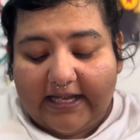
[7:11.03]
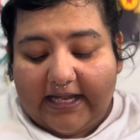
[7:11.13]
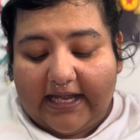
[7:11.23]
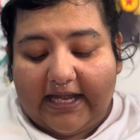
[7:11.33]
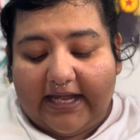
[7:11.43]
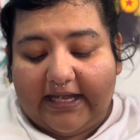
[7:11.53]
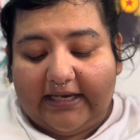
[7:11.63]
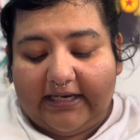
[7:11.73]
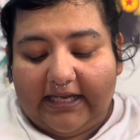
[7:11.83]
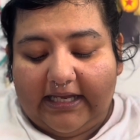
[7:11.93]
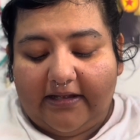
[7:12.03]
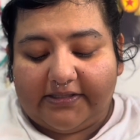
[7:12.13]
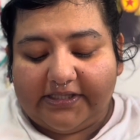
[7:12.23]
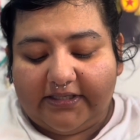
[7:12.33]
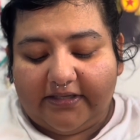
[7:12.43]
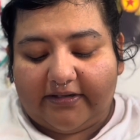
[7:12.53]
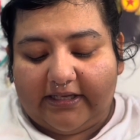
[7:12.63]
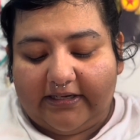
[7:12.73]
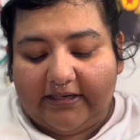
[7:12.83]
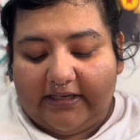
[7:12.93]
And he also
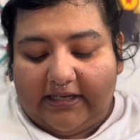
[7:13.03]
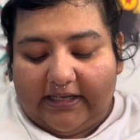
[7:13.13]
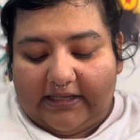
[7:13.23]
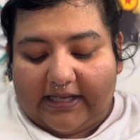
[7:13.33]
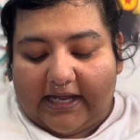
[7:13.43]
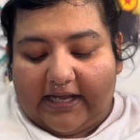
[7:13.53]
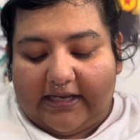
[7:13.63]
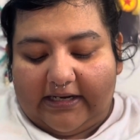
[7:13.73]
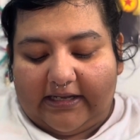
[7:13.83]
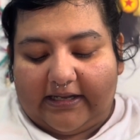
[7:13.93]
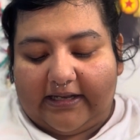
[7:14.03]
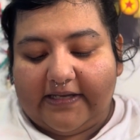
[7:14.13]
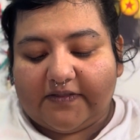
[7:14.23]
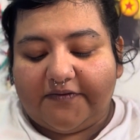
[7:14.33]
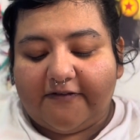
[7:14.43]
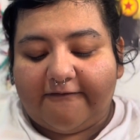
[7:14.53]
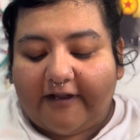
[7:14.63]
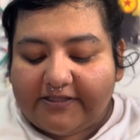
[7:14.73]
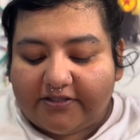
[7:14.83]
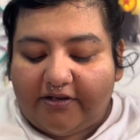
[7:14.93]
noted that his own
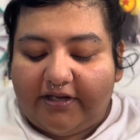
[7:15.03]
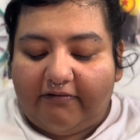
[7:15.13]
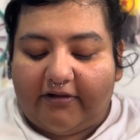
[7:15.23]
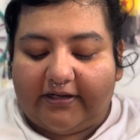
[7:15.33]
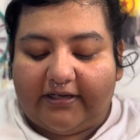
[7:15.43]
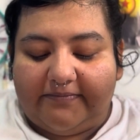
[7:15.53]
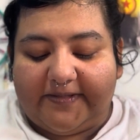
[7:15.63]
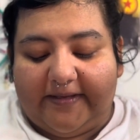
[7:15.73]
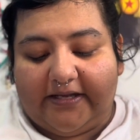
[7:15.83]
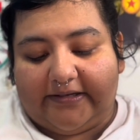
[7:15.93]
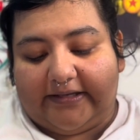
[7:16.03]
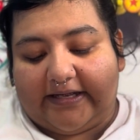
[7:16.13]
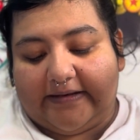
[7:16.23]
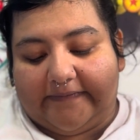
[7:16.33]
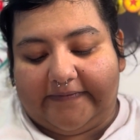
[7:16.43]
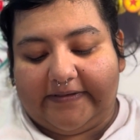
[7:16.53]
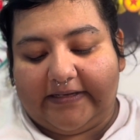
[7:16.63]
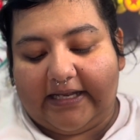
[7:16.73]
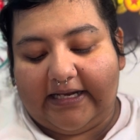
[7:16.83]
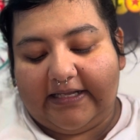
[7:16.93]
defense attorney wanted him to be unalived
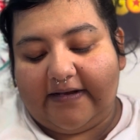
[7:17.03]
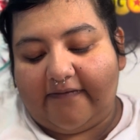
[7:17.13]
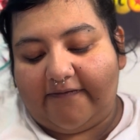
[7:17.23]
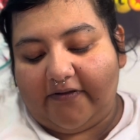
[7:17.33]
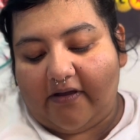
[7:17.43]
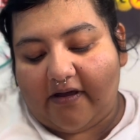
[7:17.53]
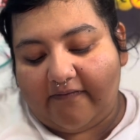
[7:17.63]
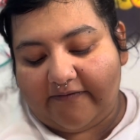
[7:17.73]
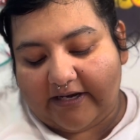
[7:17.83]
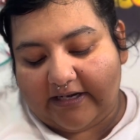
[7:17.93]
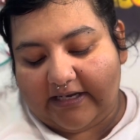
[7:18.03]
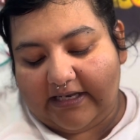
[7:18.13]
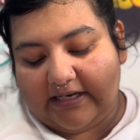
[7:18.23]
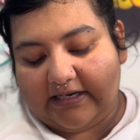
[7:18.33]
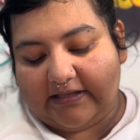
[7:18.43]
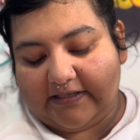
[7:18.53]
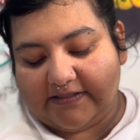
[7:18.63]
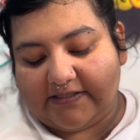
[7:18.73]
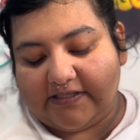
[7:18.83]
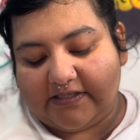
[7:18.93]
and didn't feel confident in the
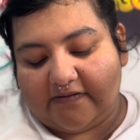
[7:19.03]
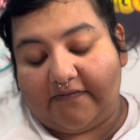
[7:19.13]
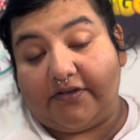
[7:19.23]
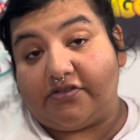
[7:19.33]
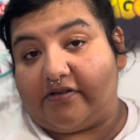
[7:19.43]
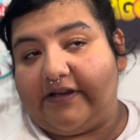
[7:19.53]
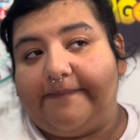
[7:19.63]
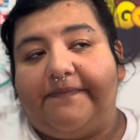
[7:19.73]
decision of the jury.